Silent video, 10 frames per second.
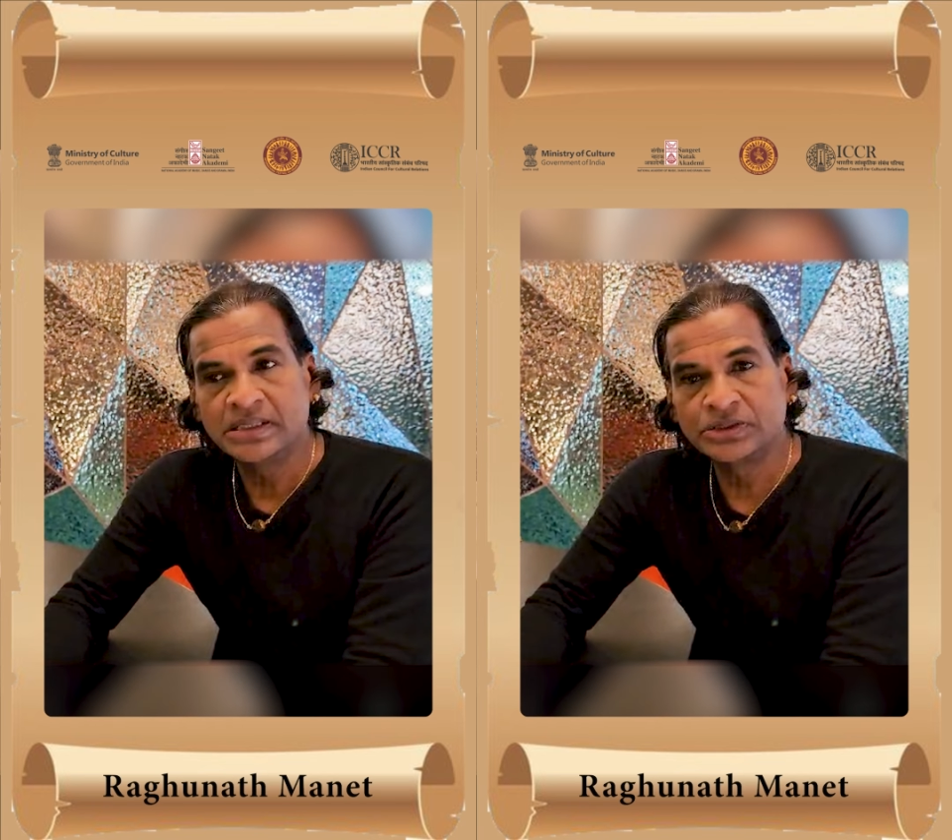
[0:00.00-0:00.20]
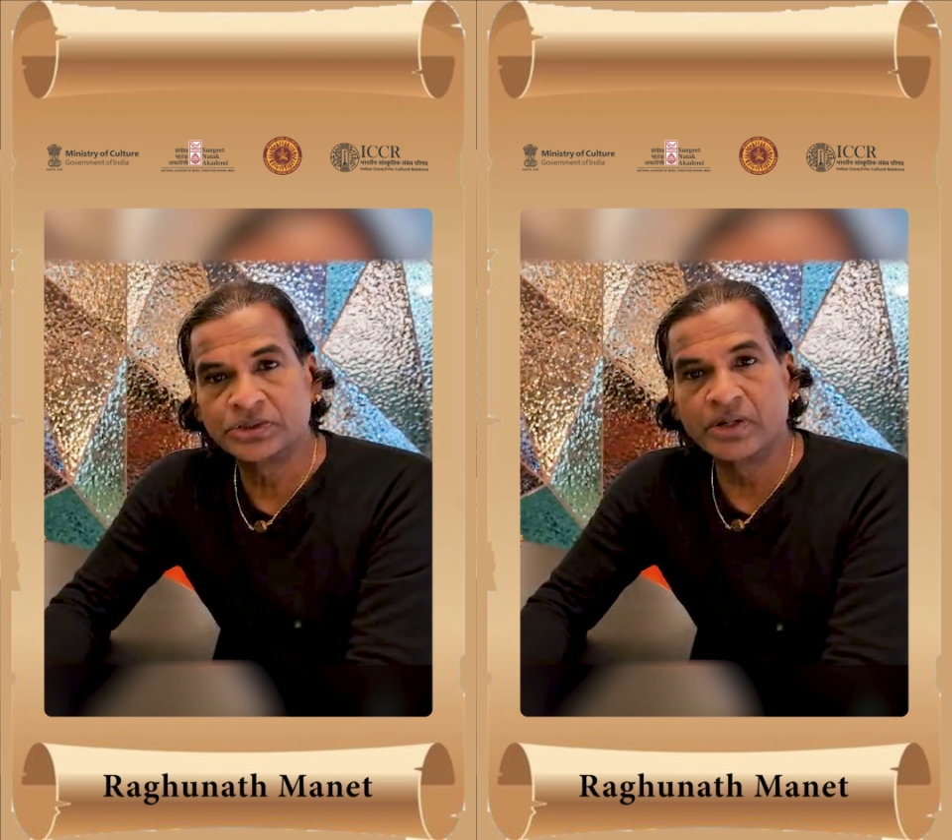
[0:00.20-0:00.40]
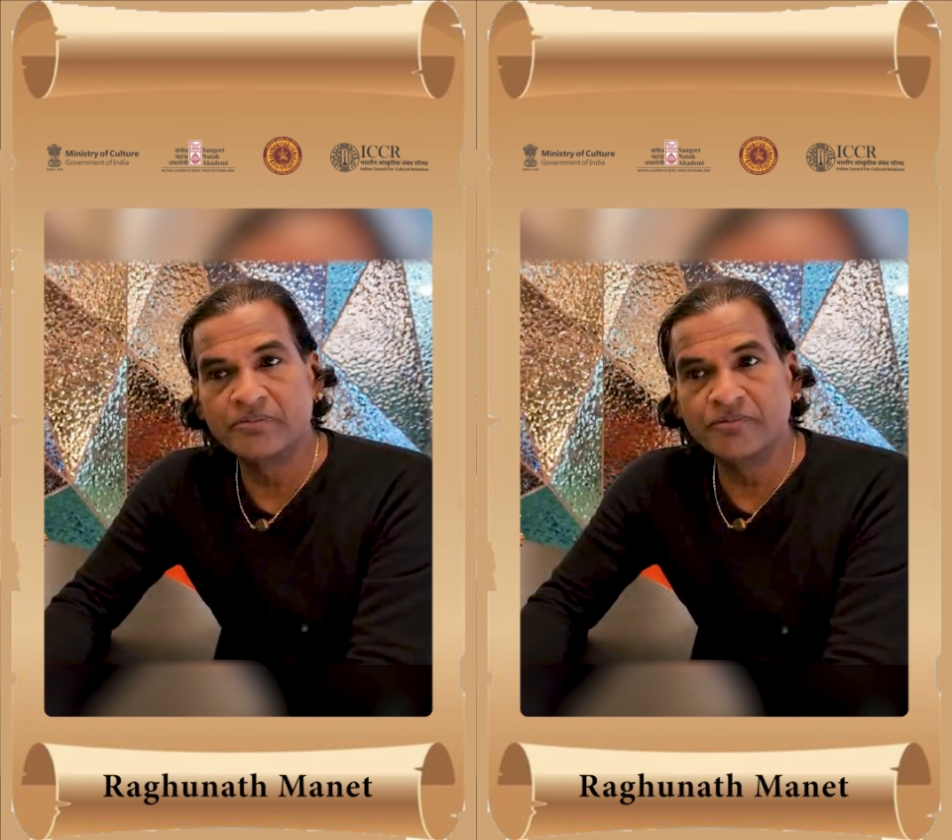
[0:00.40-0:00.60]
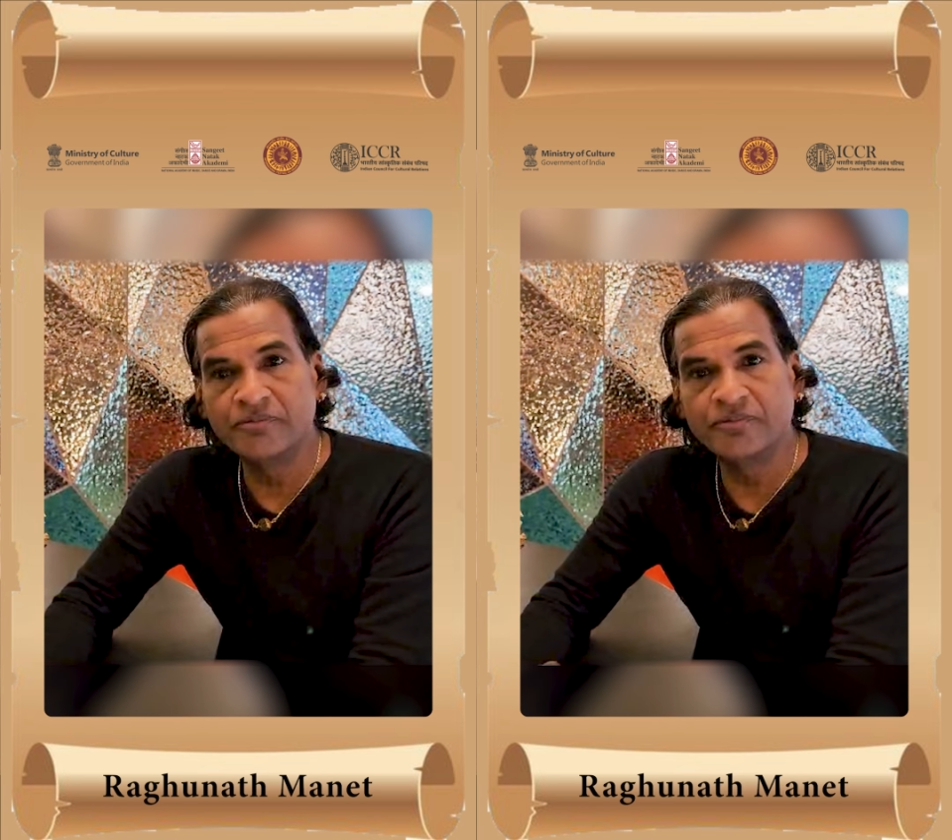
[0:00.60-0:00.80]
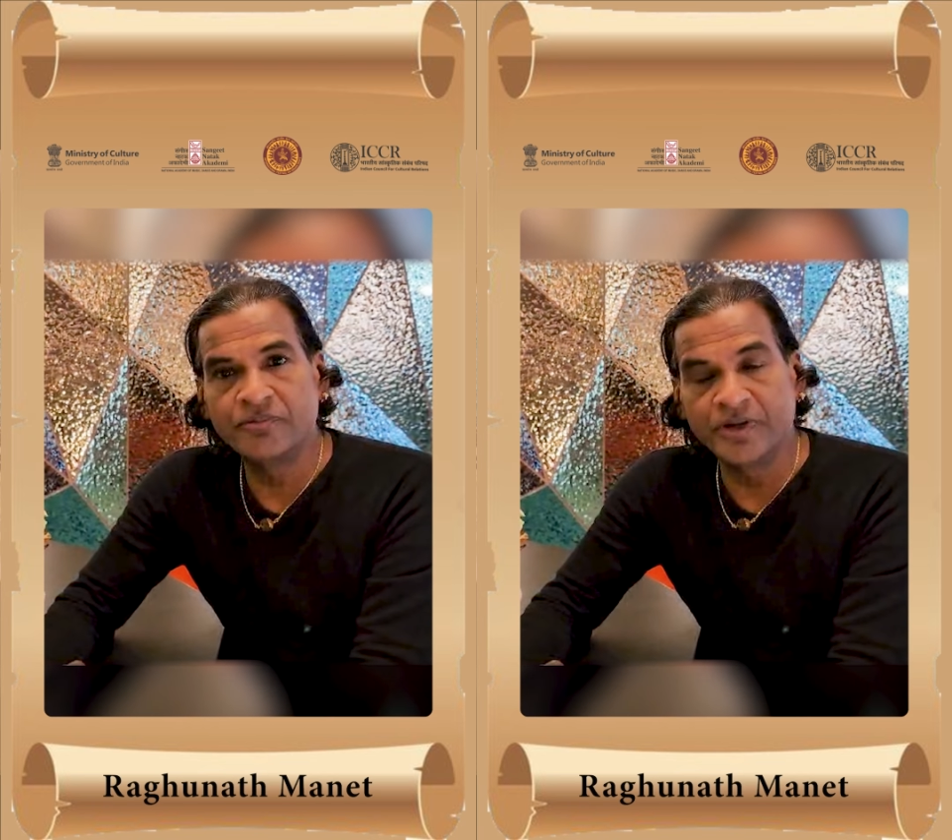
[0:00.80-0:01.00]
So I
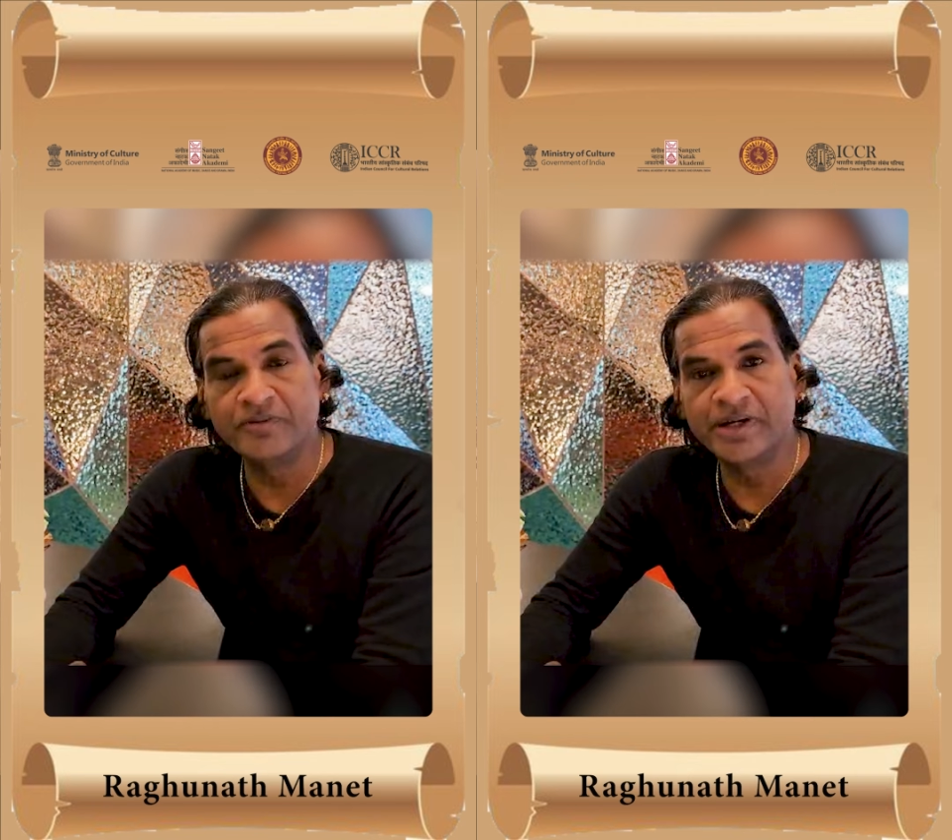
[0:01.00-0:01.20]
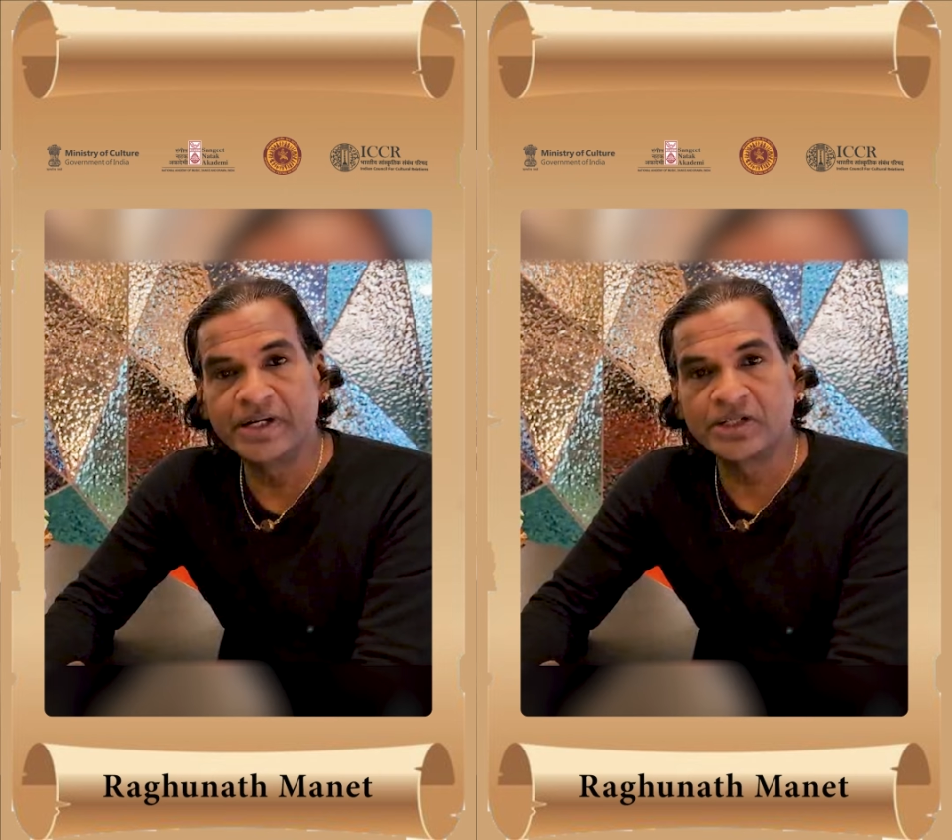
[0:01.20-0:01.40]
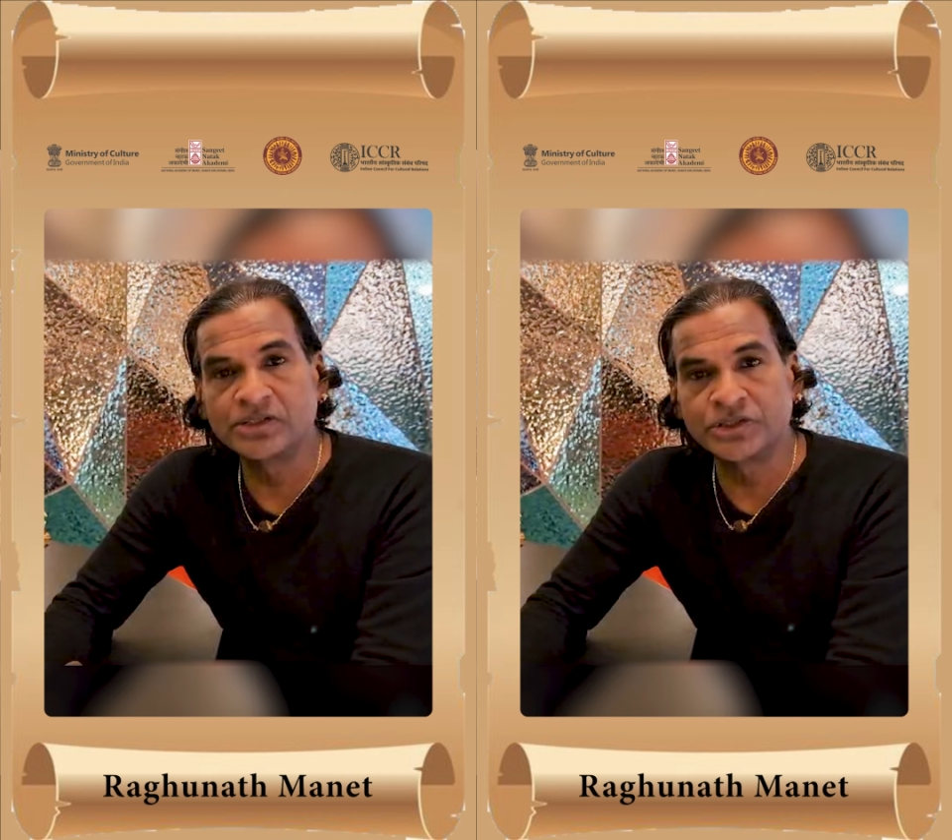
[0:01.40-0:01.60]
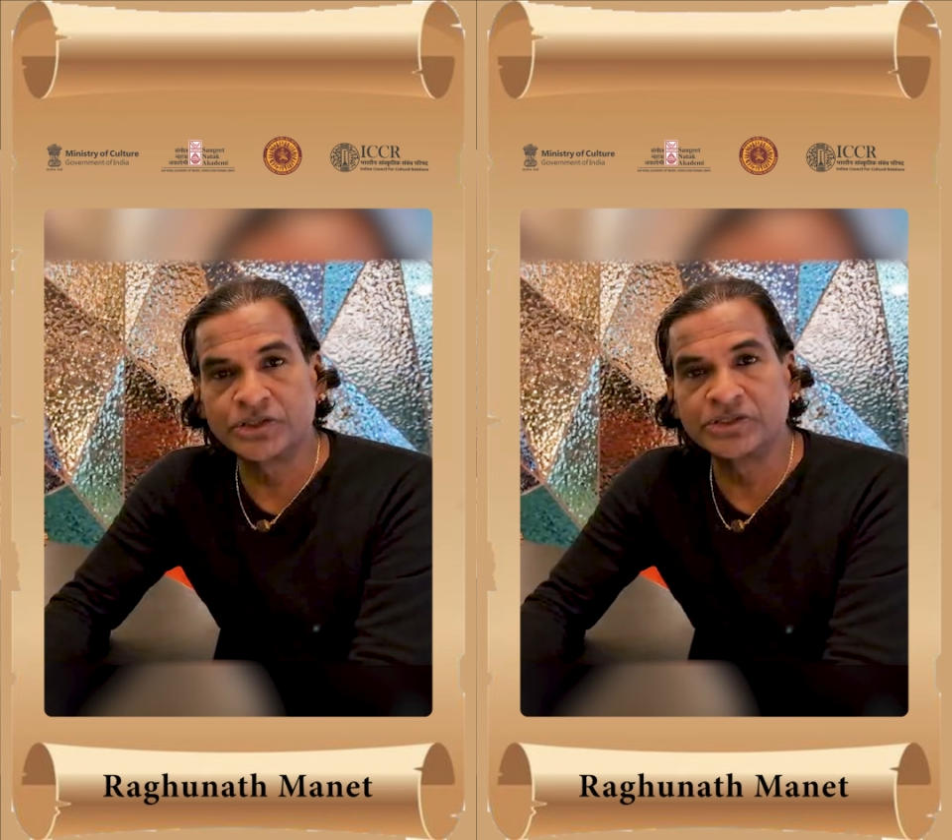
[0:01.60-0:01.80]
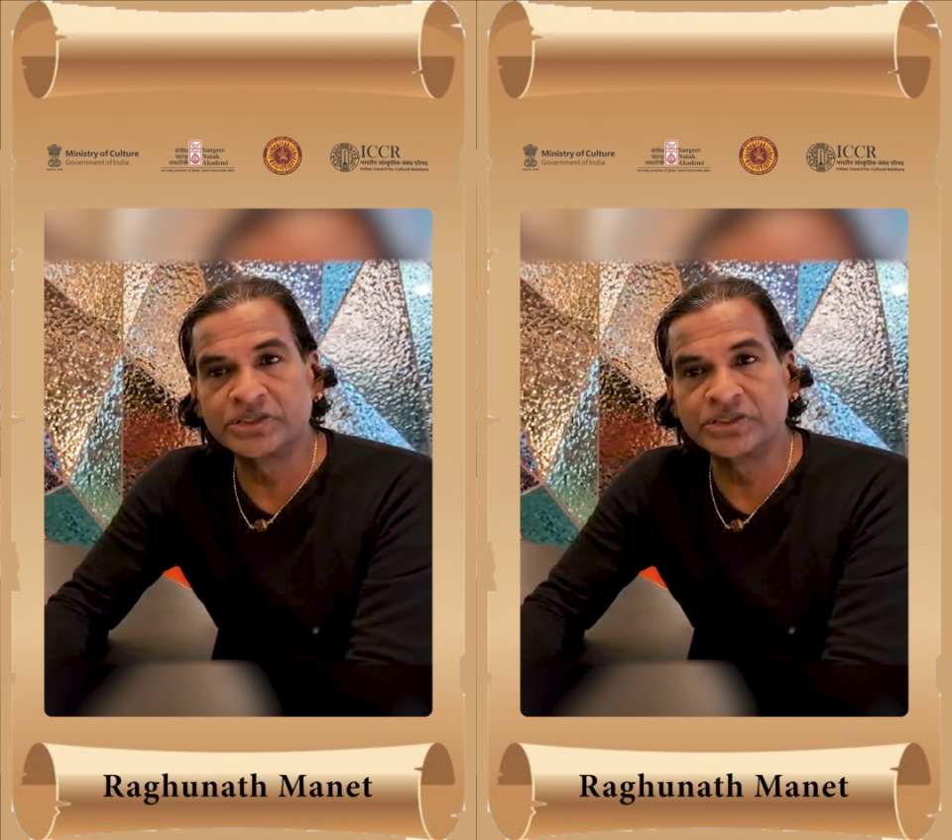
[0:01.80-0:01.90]
feel very concerned